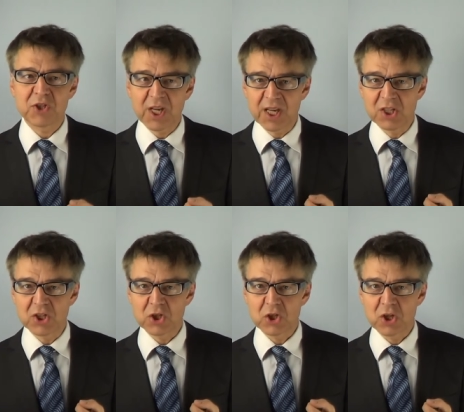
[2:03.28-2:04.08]
change.
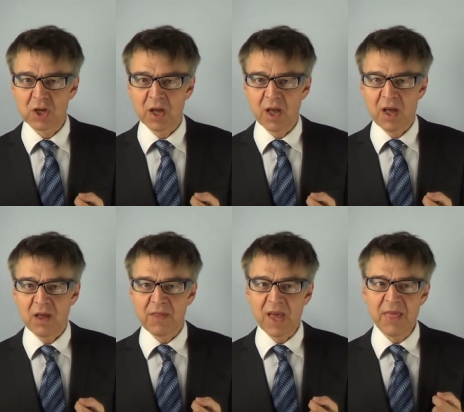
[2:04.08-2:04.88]

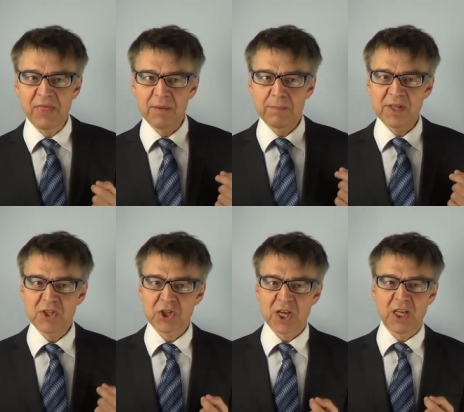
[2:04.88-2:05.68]
The enthalpy
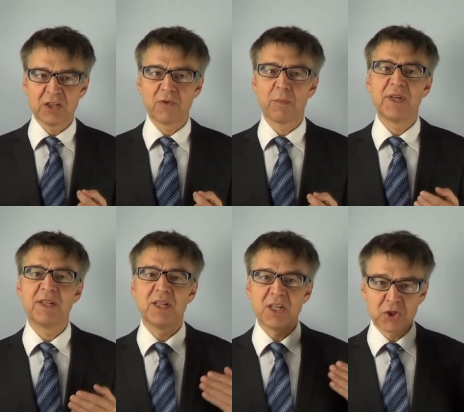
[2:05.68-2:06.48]
change from an
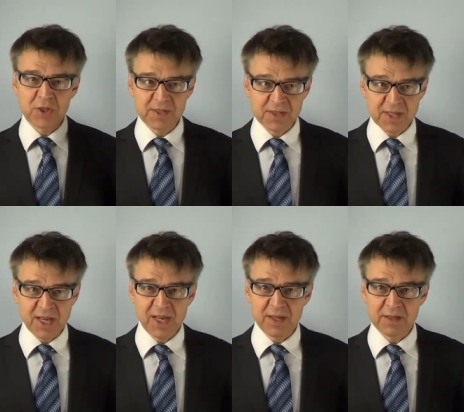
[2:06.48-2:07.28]
initial
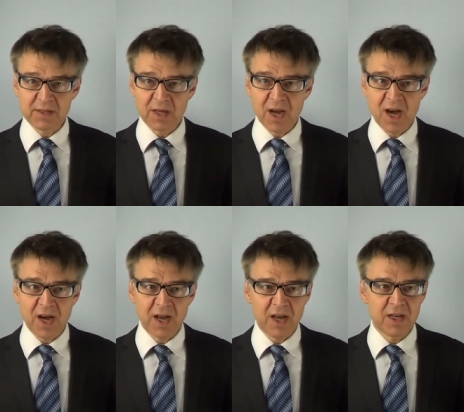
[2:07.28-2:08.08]
state
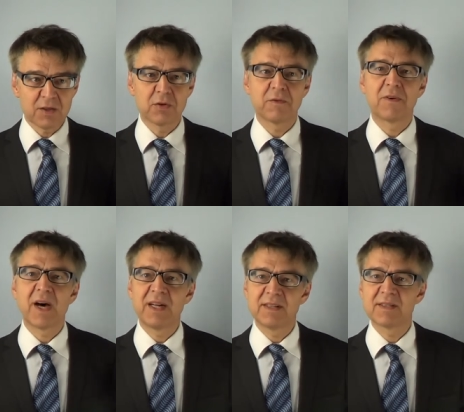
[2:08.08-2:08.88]
I to a
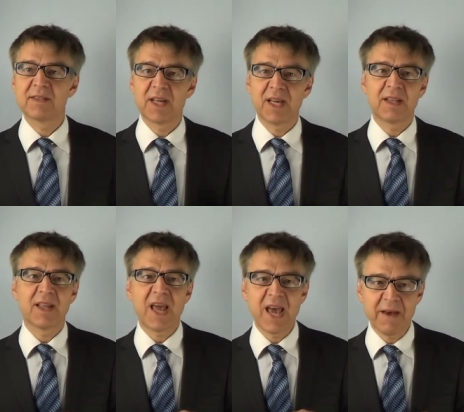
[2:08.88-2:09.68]
final state
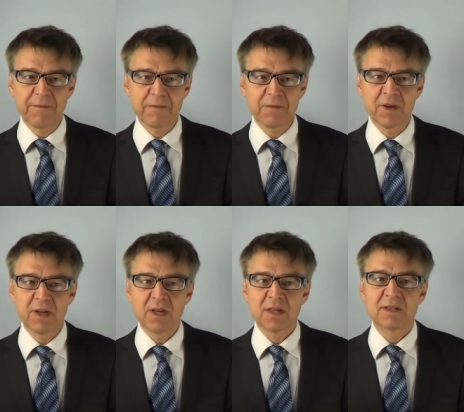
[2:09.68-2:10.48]
F
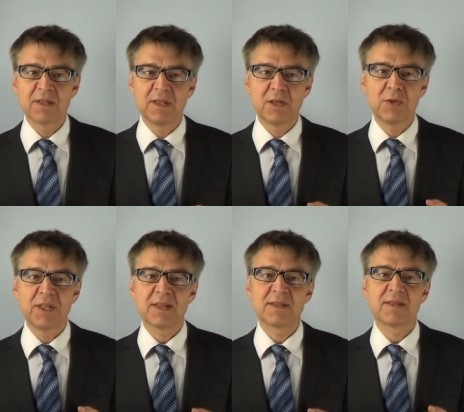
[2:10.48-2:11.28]
is
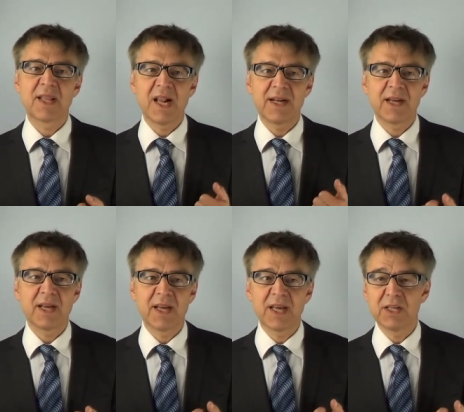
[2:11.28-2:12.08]
denoted as
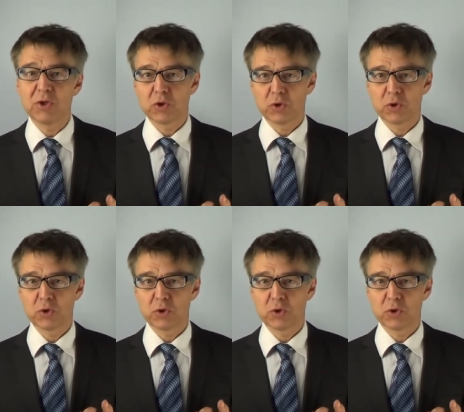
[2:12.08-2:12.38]
delta H.